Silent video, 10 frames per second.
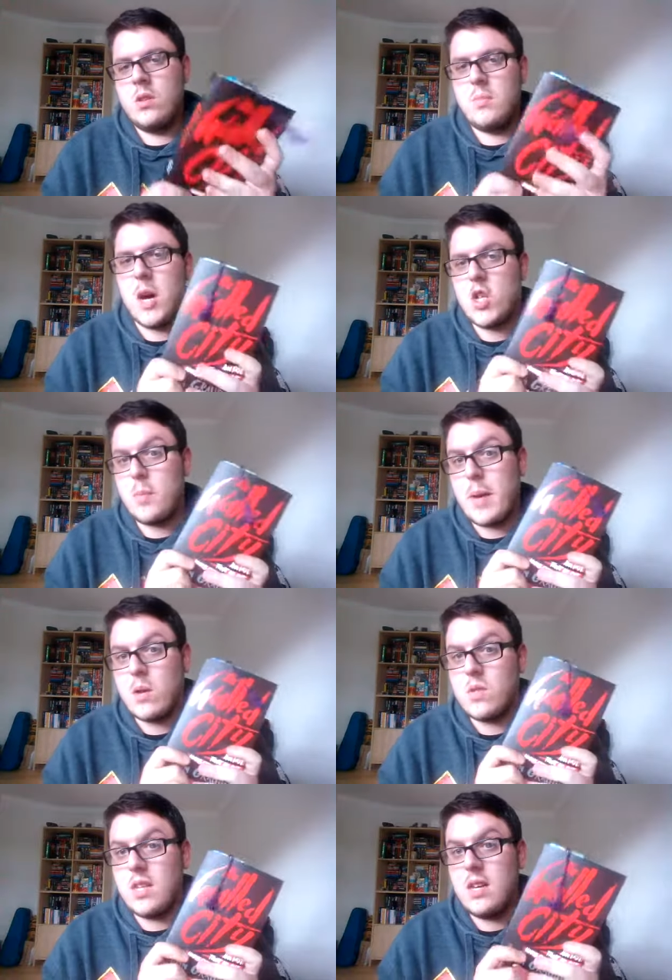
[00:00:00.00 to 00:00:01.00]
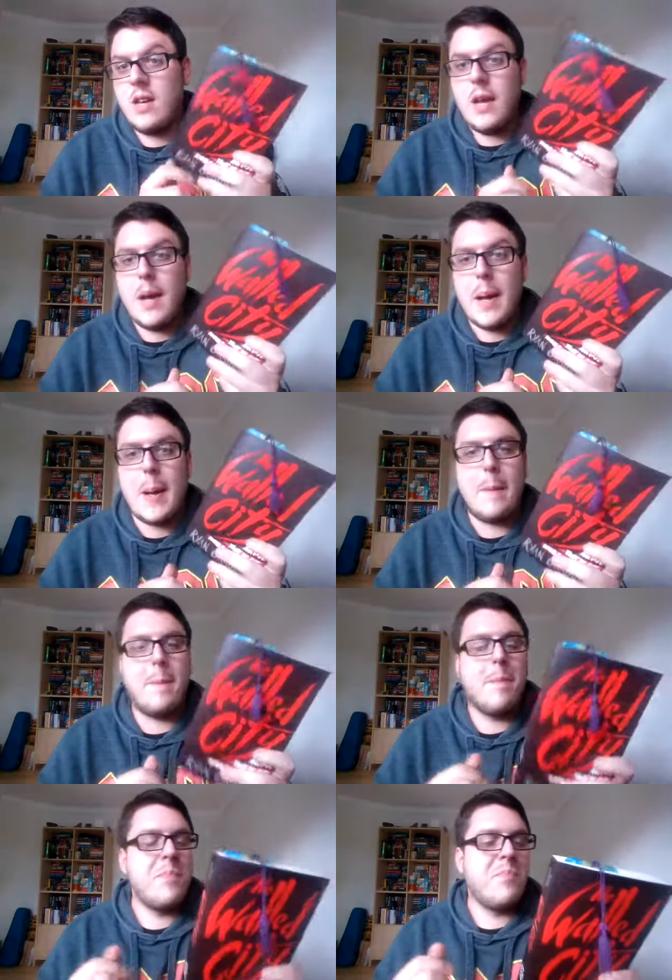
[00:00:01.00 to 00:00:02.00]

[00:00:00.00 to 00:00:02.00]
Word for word: much about it. Um,